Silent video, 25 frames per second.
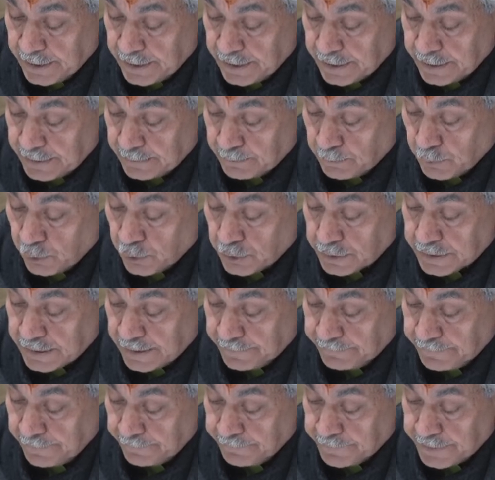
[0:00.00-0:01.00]
in more
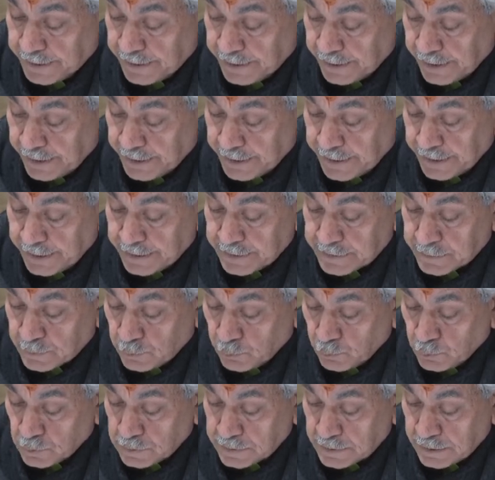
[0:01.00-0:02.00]
than 1,500
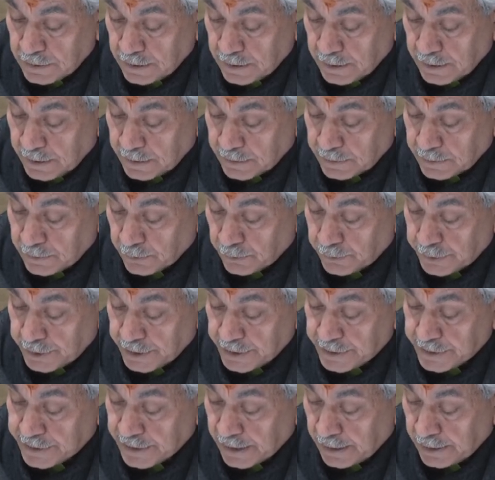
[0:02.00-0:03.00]
schools through
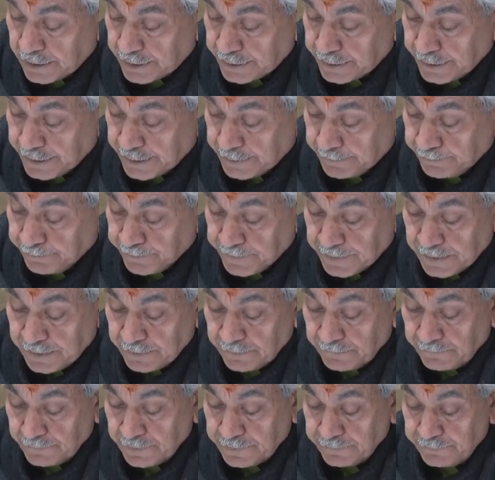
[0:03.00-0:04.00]
digital learning
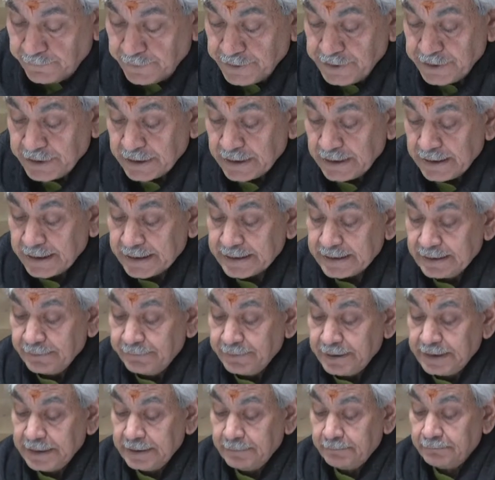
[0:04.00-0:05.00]
with physical
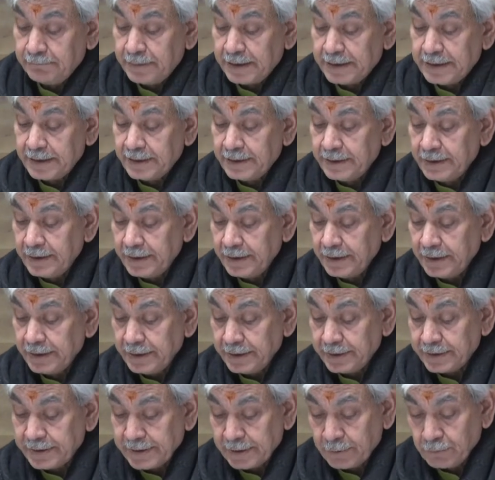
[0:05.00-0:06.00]
activity embedded
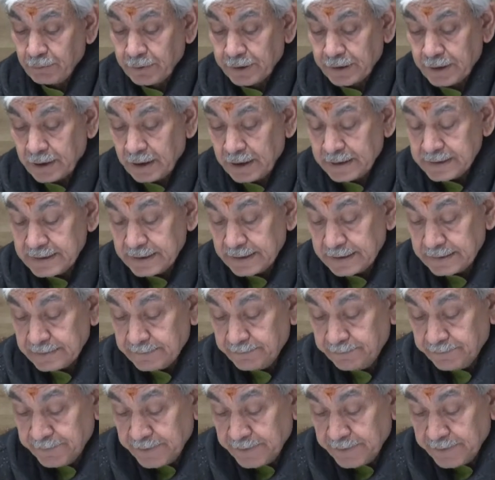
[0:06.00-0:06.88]
in regular classes.